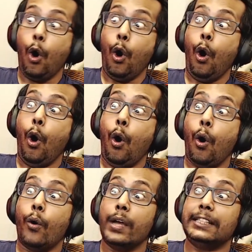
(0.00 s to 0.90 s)

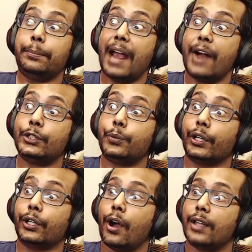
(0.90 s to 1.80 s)
Oh! His parents
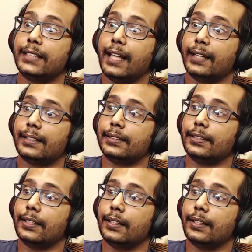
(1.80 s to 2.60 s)
were Cossacks!